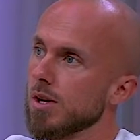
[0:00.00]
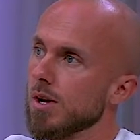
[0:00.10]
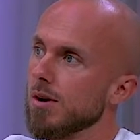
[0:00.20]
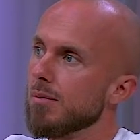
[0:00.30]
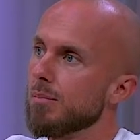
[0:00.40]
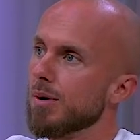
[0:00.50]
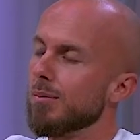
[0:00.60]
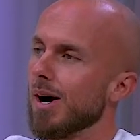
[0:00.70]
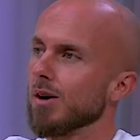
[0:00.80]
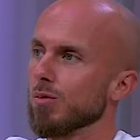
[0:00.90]
But
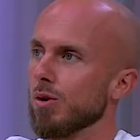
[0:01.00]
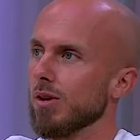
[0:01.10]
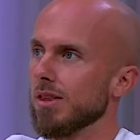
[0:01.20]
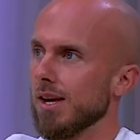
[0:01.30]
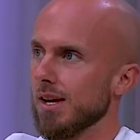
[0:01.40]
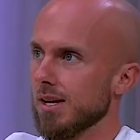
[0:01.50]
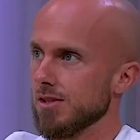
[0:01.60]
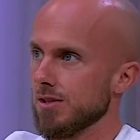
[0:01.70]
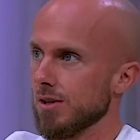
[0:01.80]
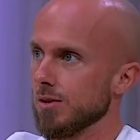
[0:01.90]
my role in that
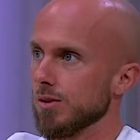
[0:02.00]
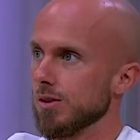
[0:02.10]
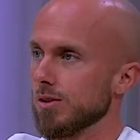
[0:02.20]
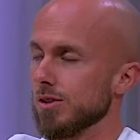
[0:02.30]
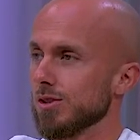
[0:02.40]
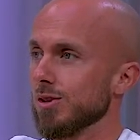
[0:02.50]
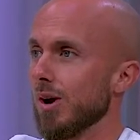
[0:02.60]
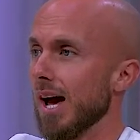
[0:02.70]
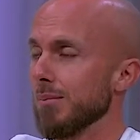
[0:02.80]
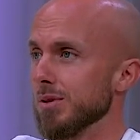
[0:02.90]
NGO just so
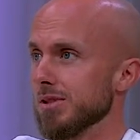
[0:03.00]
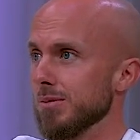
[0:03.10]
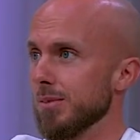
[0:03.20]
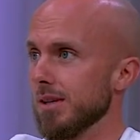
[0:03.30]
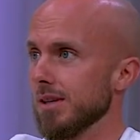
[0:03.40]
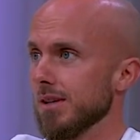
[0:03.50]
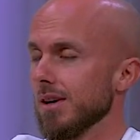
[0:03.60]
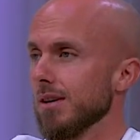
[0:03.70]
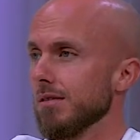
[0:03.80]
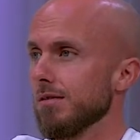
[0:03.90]
happens to be
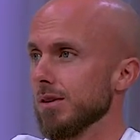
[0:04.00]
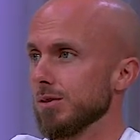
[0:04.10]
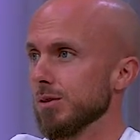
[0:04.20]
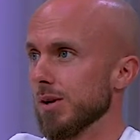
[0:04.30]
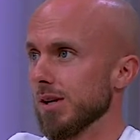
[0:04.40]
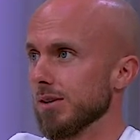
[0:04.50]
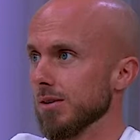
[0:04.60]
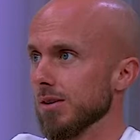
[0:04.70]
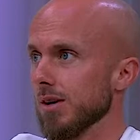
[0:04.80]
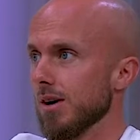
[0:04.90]
field director
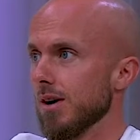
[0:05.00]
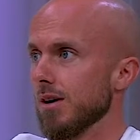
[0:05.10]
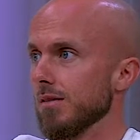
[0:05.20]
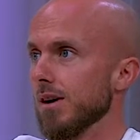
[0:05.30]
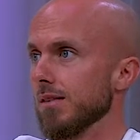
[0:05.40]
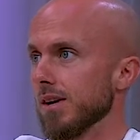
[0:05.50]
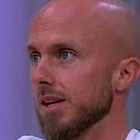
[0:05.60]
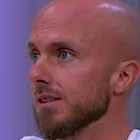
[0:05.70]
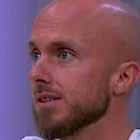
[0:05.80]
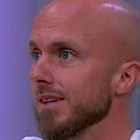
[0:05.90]
of Afghanistan.